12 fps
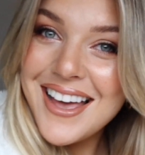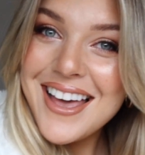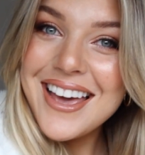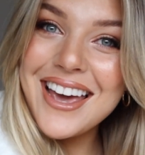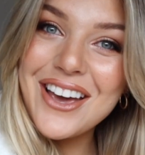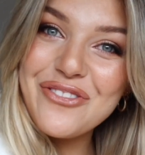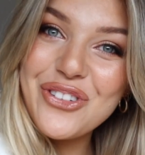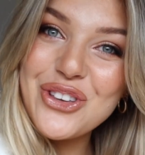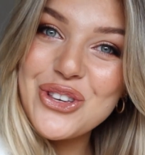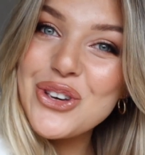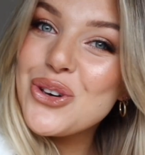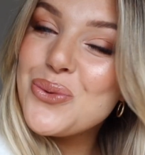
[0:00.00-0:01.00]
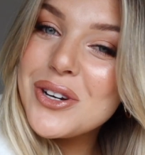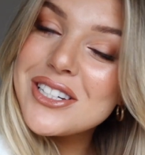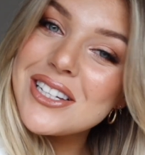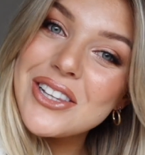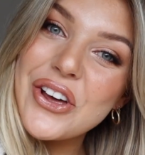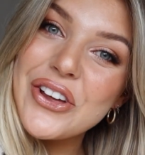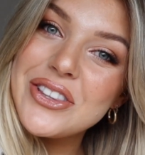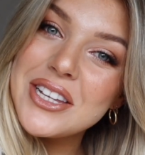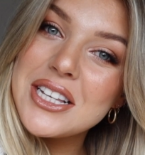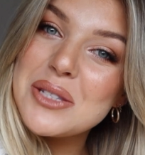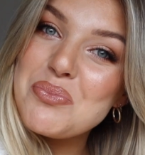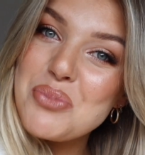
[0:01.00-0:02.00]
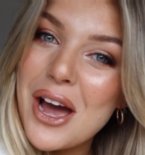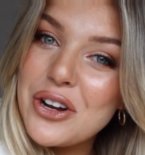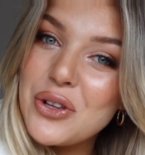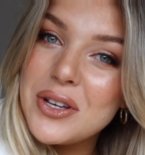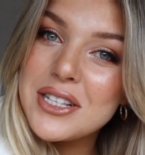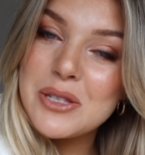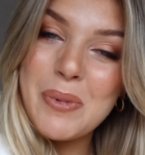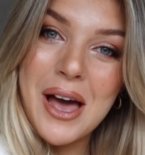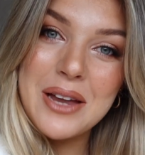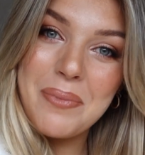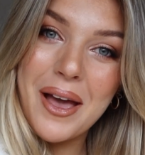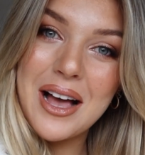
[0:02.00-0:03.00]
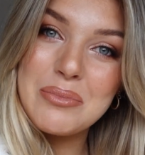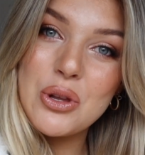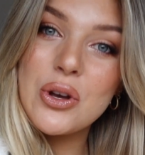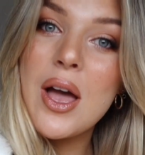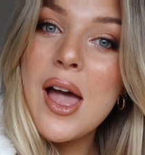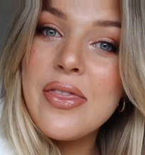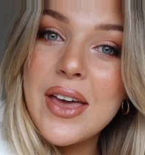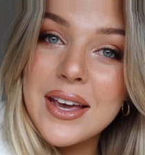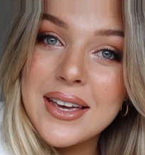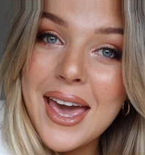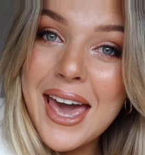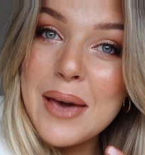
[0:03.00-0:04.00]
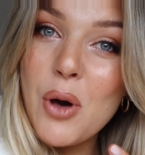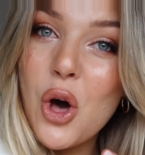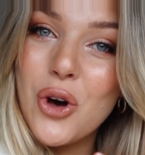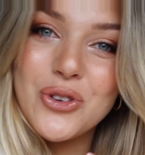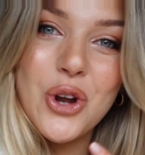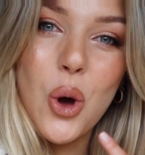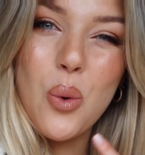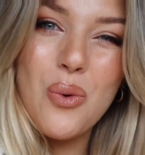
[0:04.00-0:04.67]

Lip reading: If you want to learn this bridal inspired makeup look, then keep on